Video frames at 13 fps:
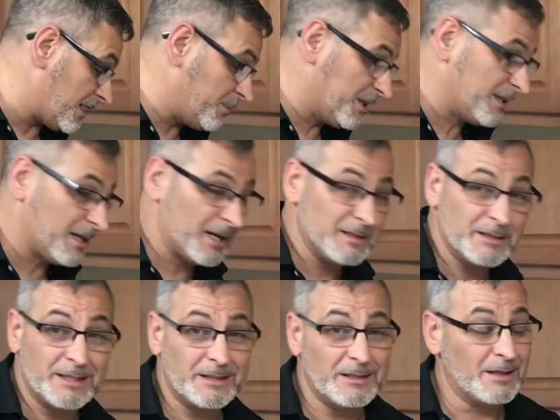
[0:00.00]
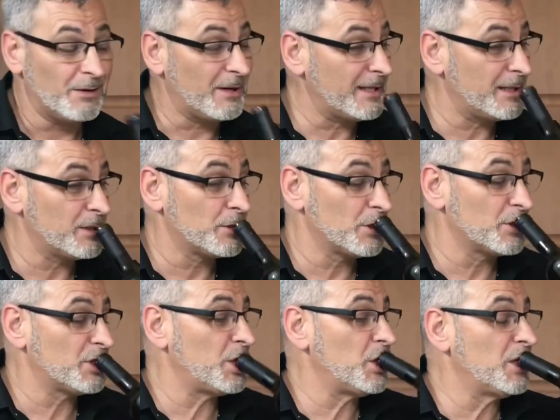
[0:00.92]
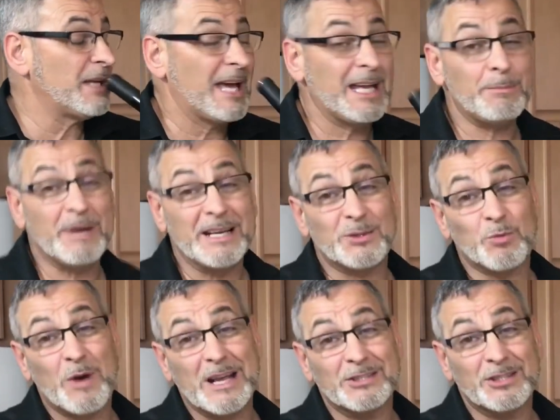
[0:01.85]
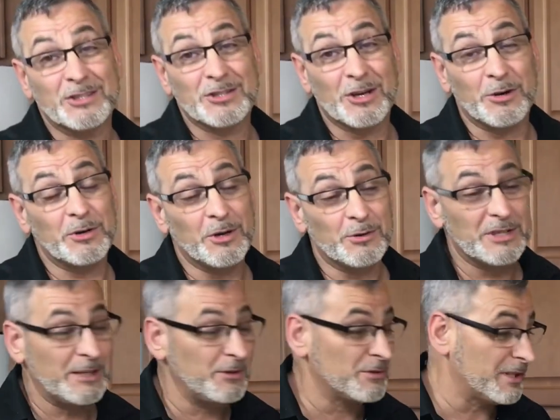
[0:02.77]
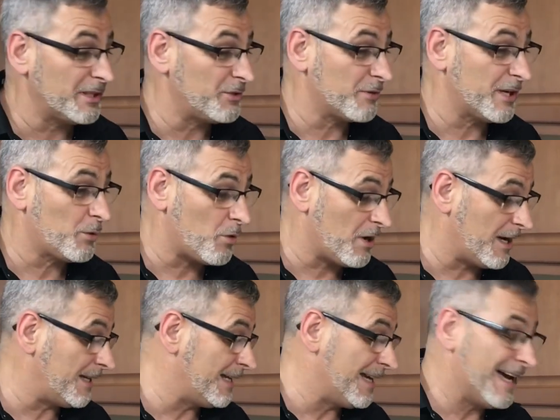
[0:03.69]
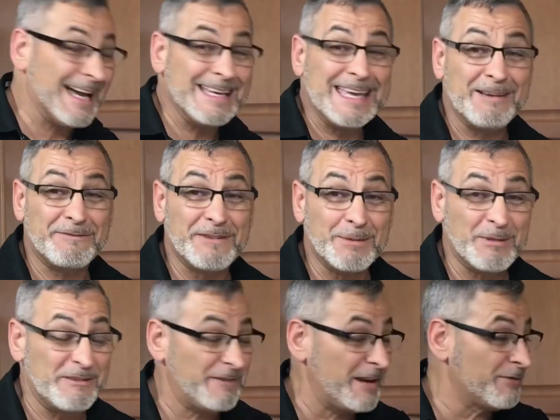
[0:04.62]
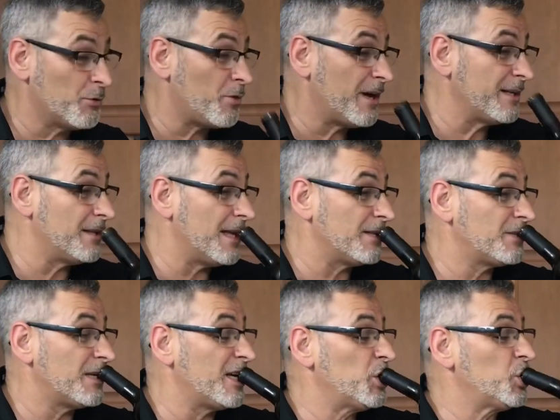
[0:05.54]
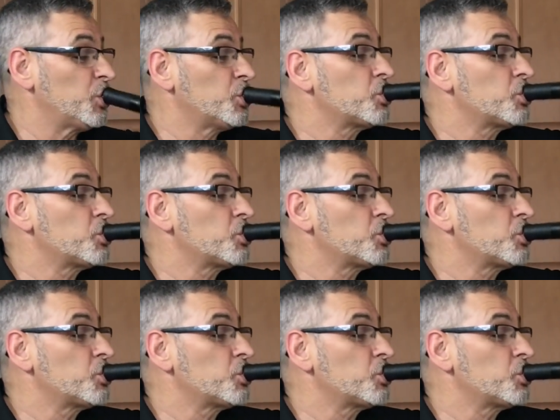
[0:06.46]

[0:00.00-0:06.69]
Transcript: and I've been cutting it. You know, I get thirsty. Anybody that's watched the show knows I usually drink wine. I can't find my favorite wine glass tonight,